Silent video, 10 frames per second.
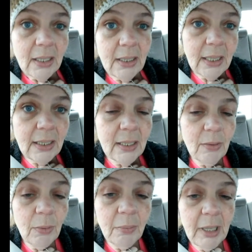They still
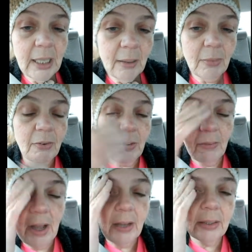won't make it before
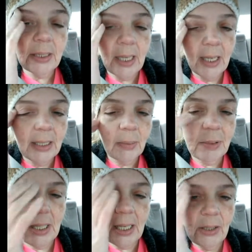Valentine's,
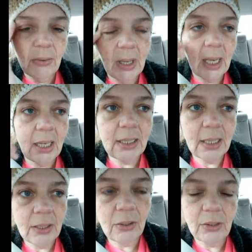but that's okay because
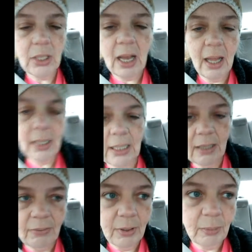I told y'all I think
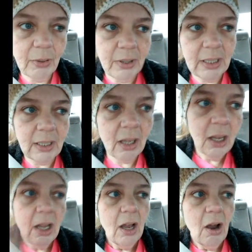in February the
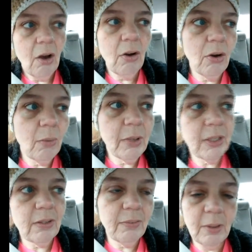whole
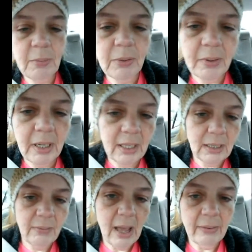month of February
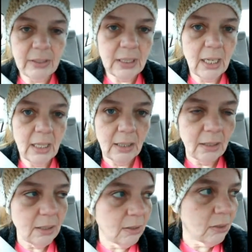is
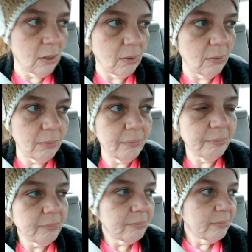Valentine's. So
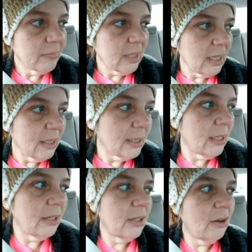
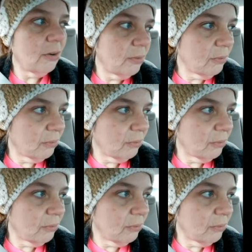there you oh, go.